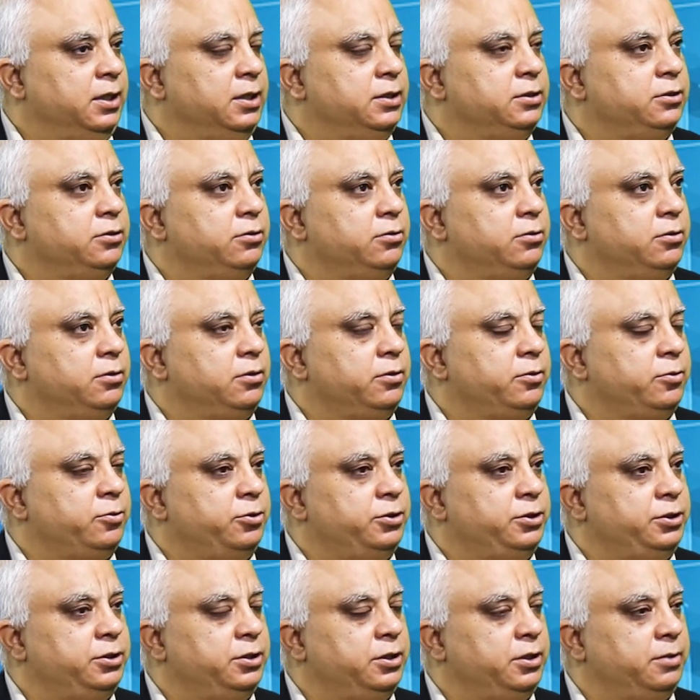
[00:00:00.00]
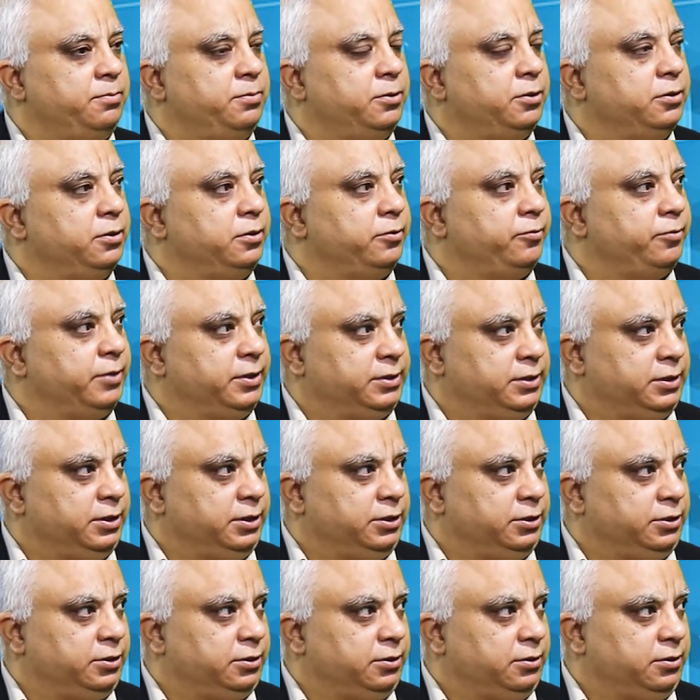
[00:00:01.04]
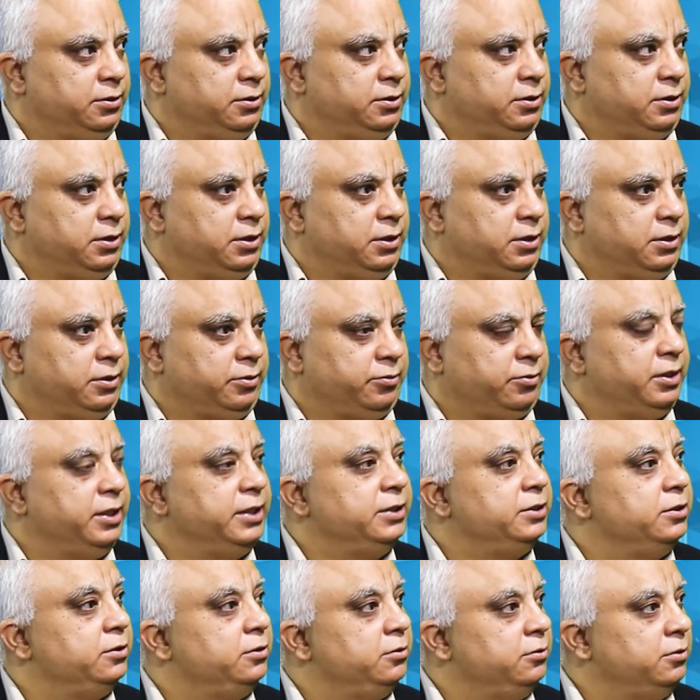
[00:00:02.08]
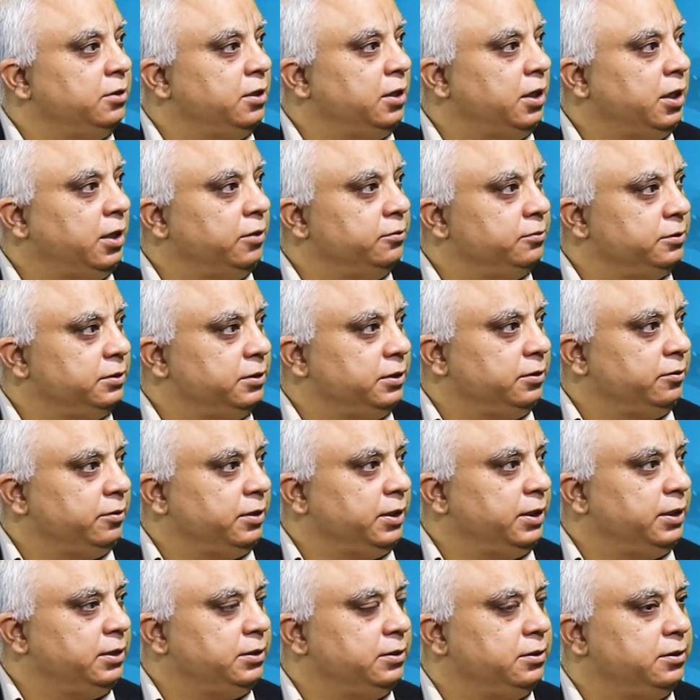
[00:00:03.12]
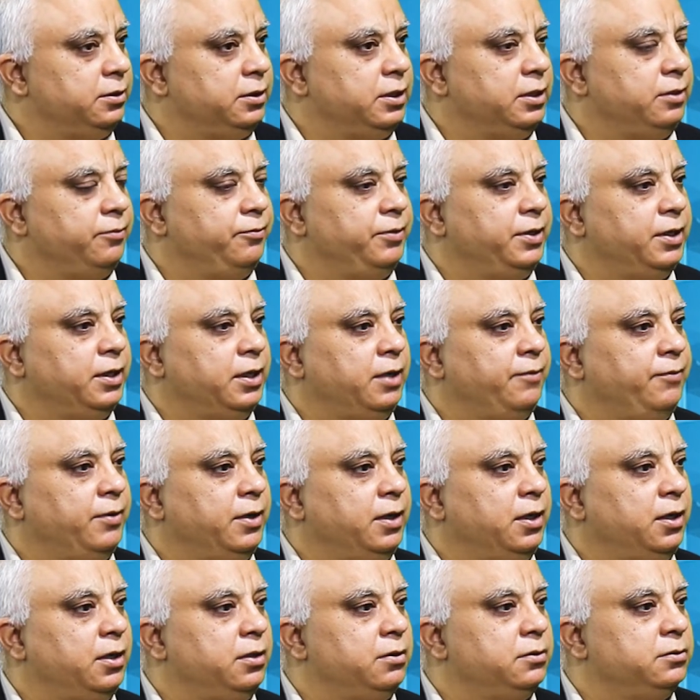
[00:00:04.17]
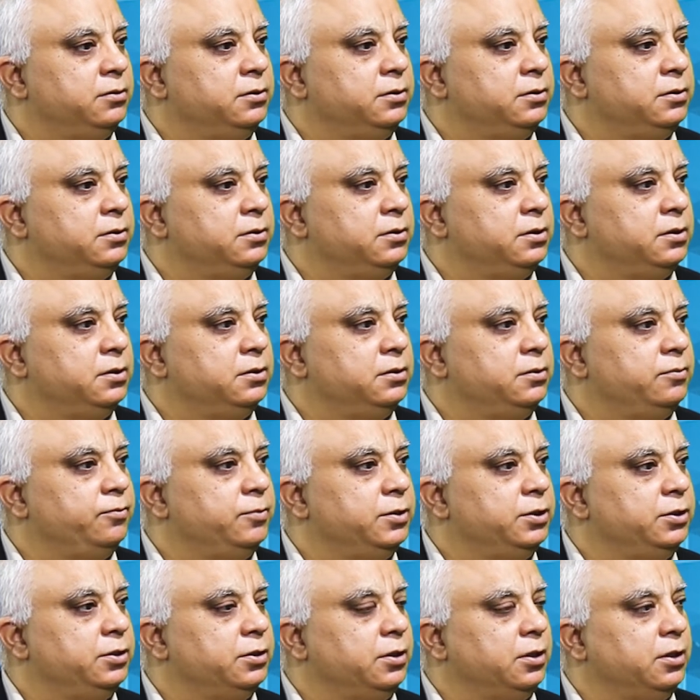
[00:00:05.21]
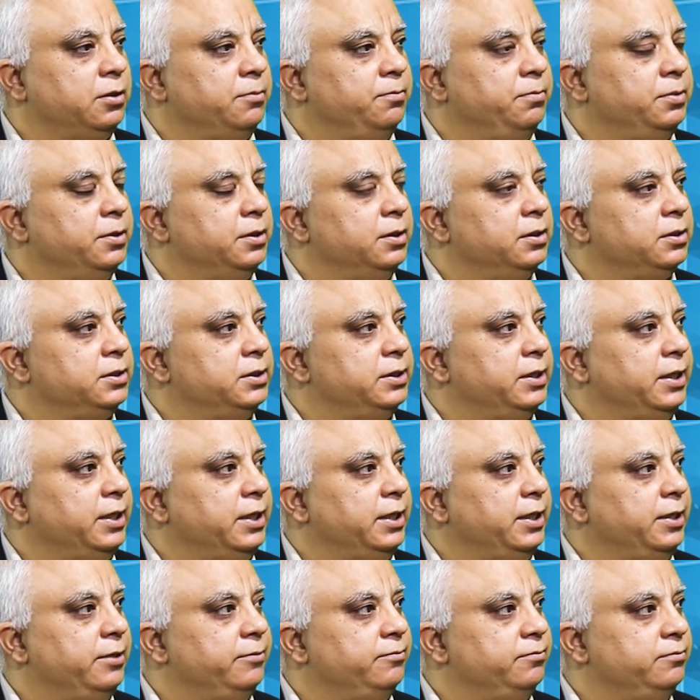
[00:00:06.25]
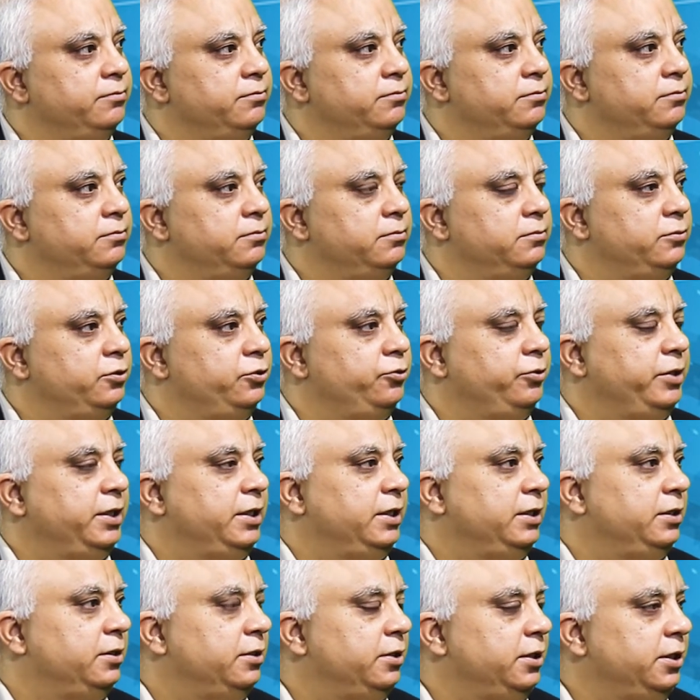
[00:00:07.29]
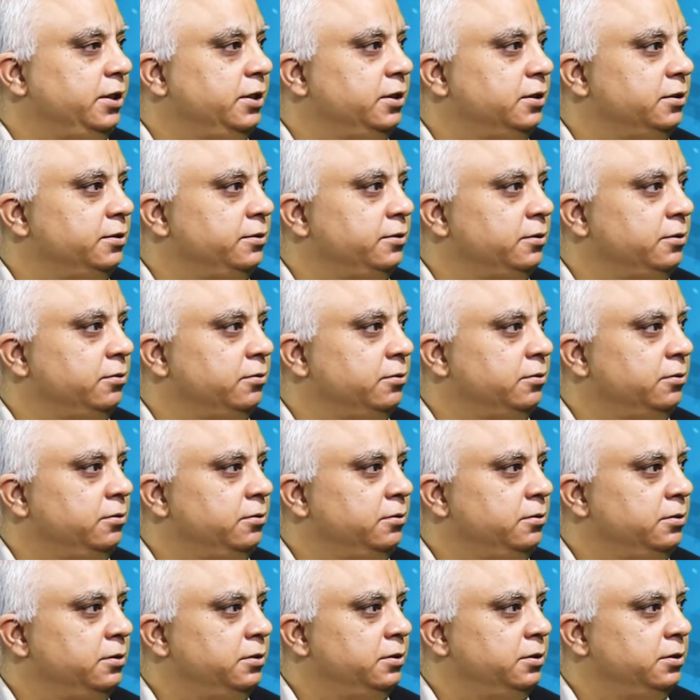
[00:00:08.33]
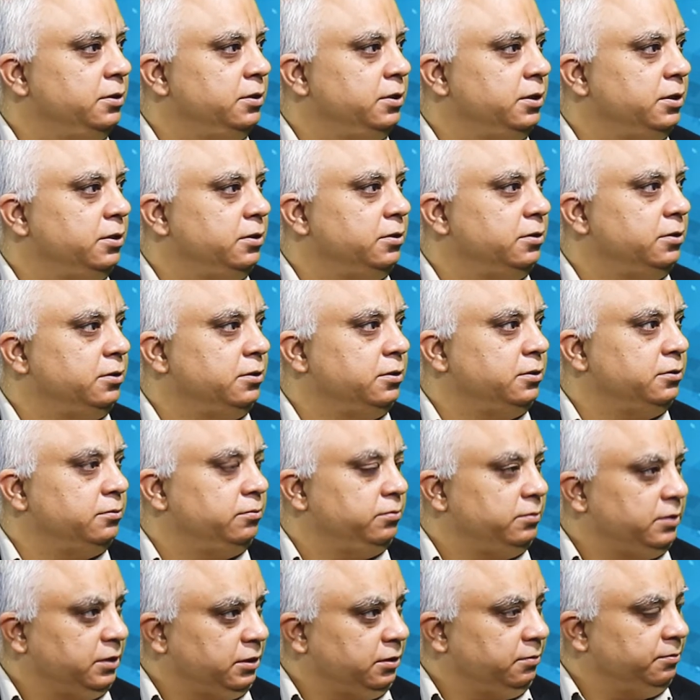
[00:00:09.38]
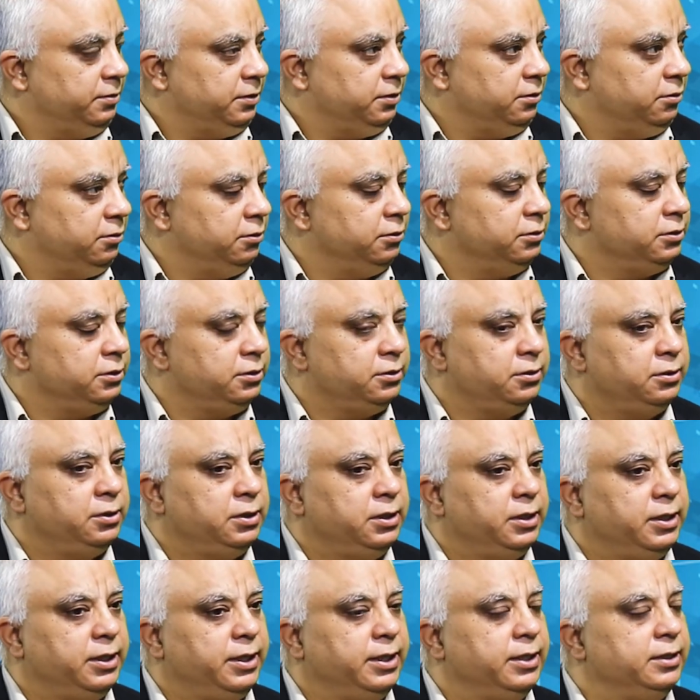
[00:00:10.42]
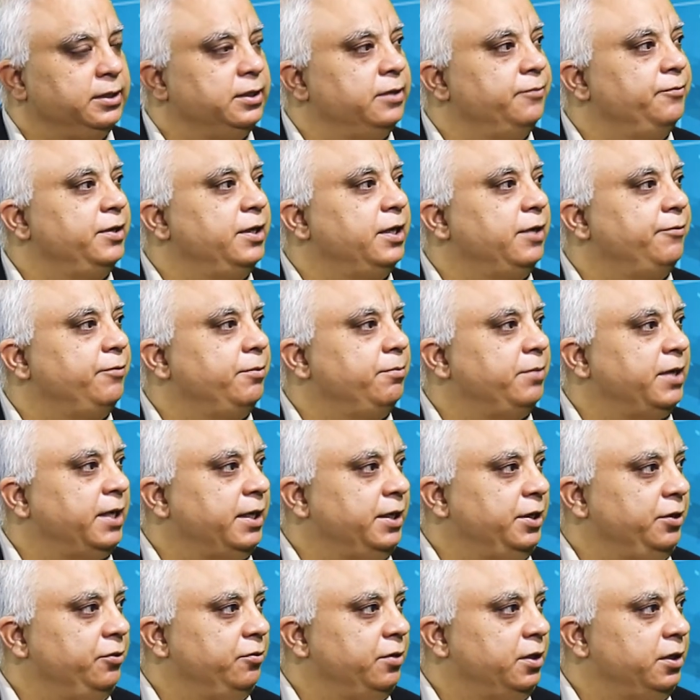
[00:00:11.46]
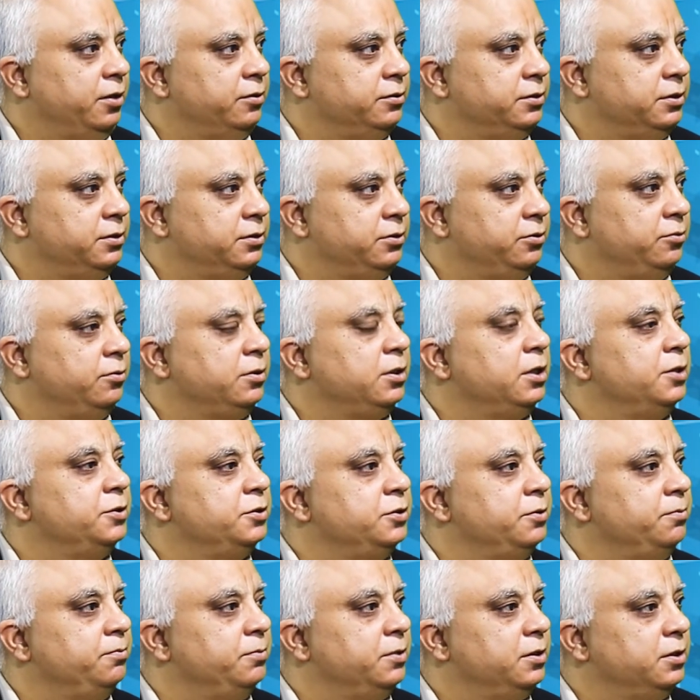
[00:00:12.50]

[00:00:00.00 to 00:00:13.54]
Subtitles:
So question about the residential related to the housing, right? Then we have houses which are built, say, 20, 30 years ago, or a little bit older, and then we have a brand new houses too, custom